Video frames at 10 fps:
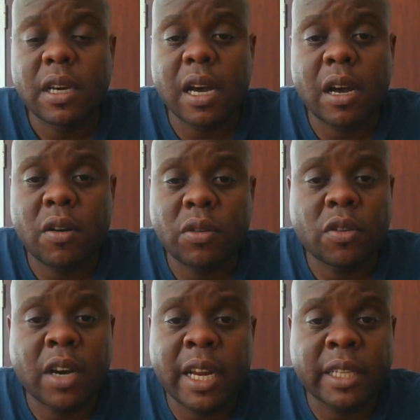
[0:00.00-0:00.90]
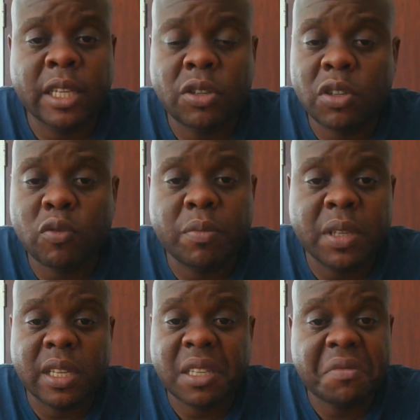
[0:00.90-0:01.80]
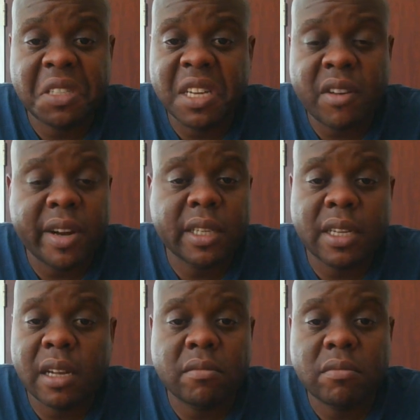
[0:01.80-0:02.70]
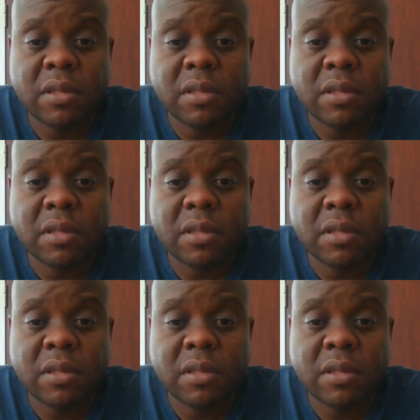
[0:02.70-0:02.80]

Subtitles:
On the organization, it could safety director,